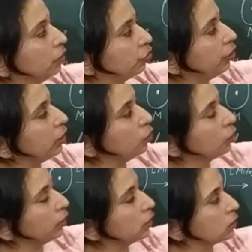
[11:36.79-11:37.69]
3
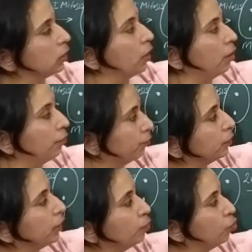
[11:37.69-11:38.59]
nucleus
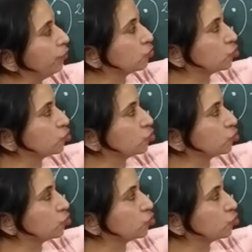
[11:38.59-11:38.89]
they move